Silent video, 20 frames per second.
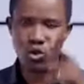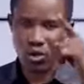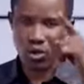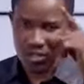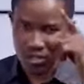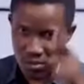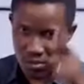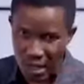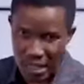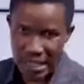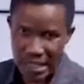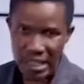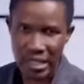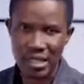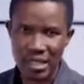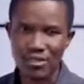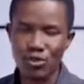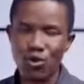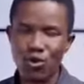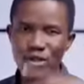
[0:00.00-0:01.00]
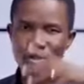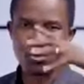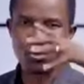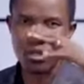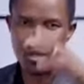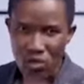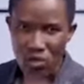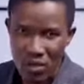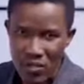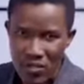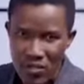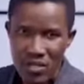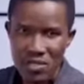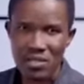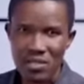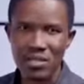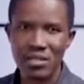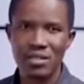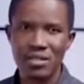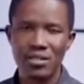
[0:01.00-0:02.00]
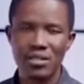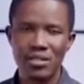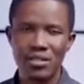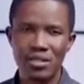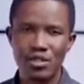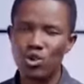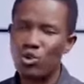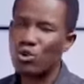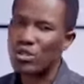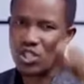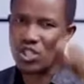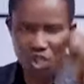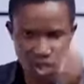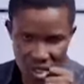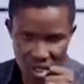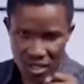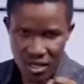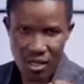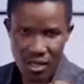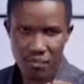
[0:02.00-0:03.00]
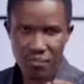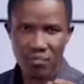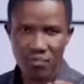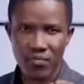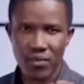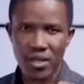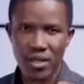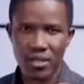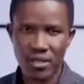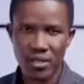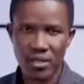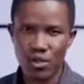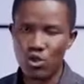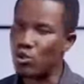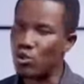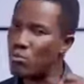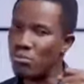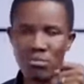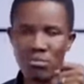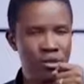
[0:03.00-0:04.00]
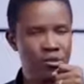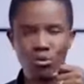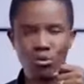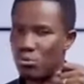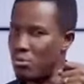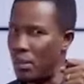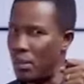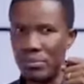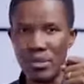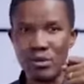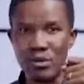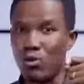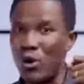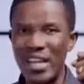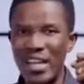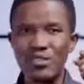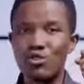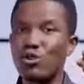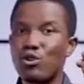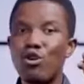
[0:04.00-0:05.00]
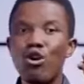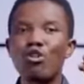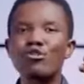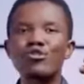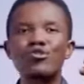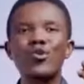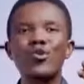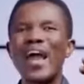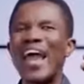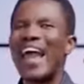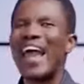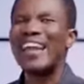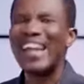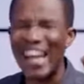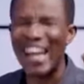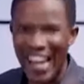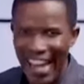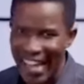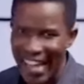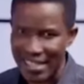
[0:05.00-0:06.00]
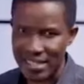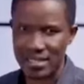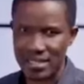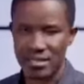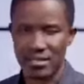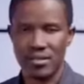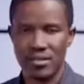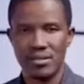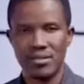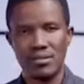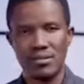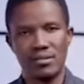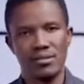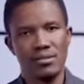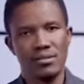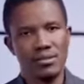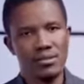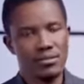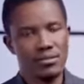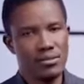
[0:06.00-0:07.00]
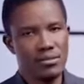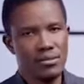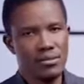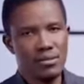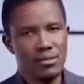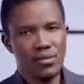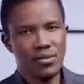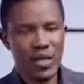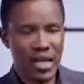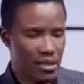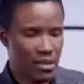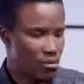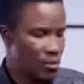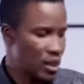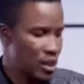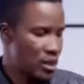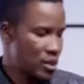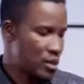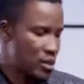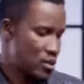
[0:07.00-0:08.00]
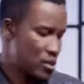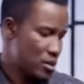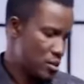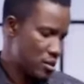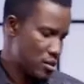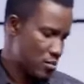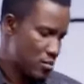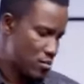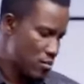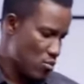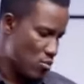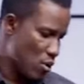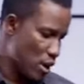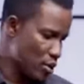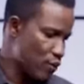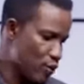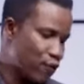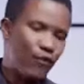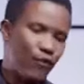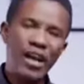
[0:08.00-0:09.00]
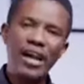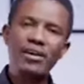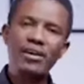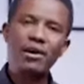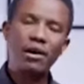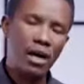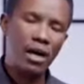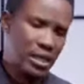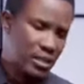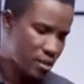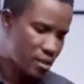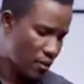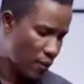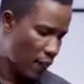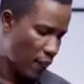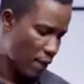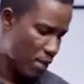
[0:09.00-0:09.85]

towards money, towards resources. You will cheat. You may be willing to go to any length to get money. But when you fear God,